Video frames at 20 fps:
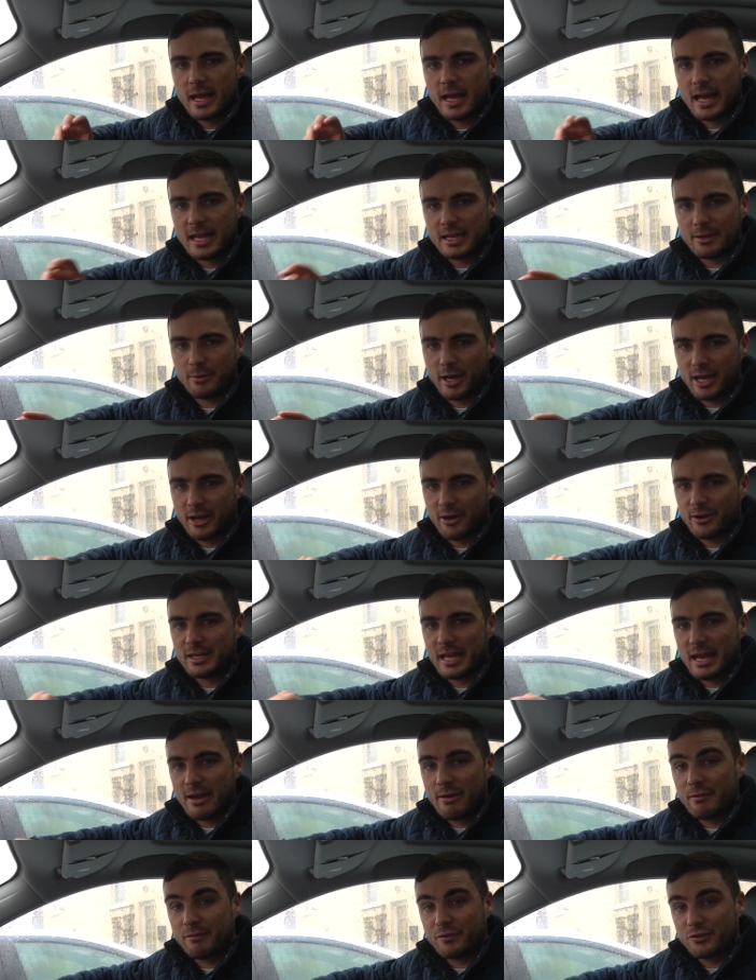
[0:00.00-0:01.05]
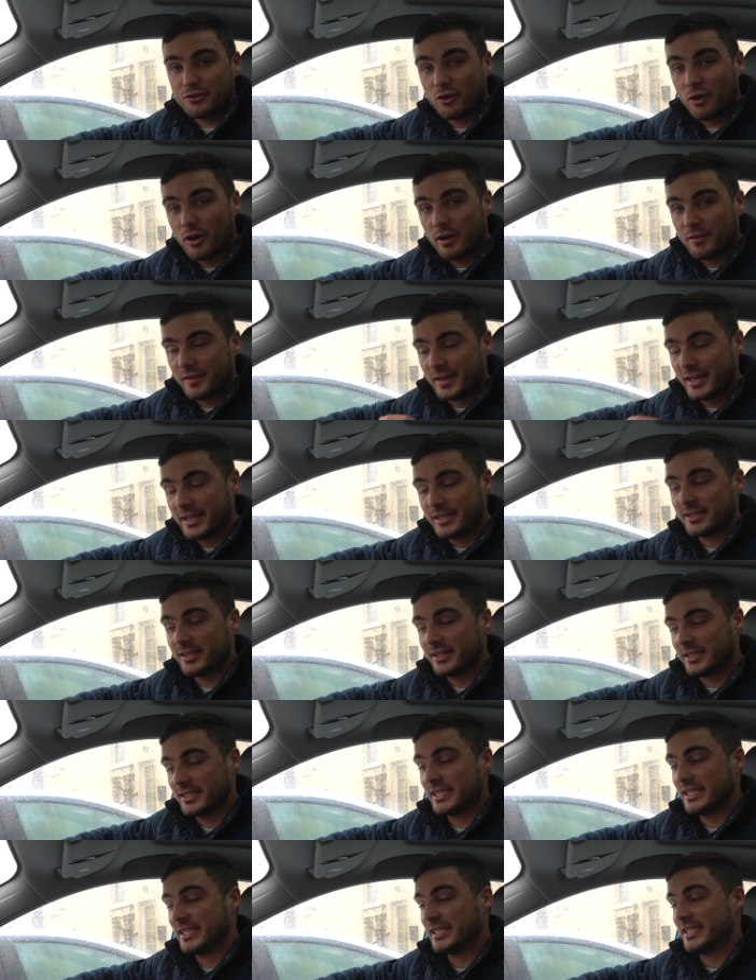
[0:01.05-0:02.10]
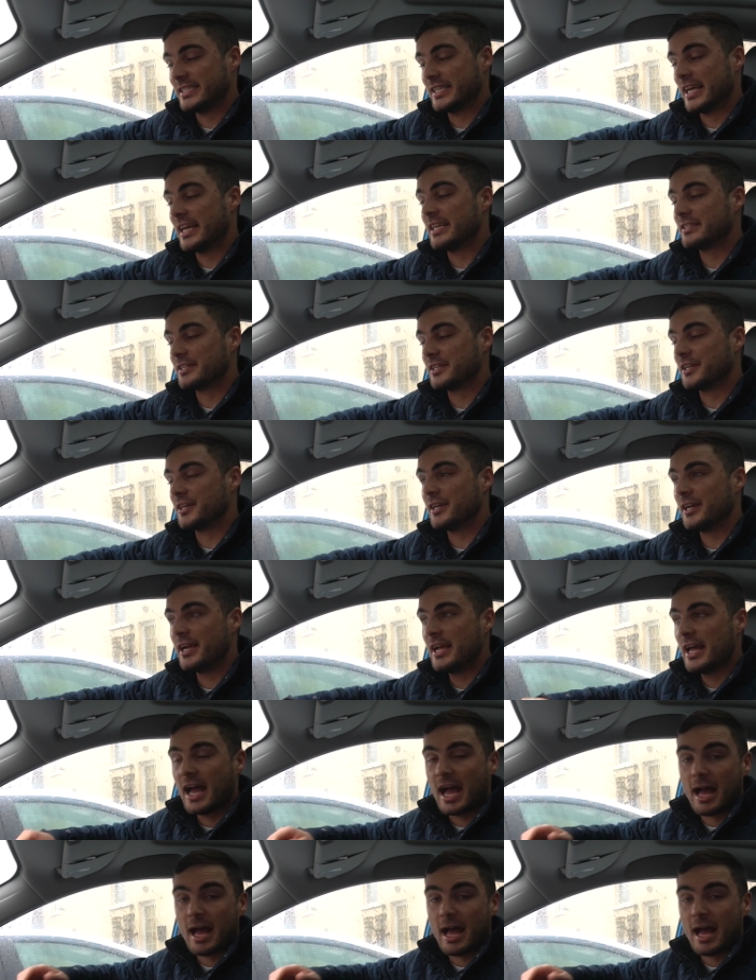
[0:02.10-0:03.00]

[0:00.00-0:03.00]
Anyway, I now have a drive into the city centre,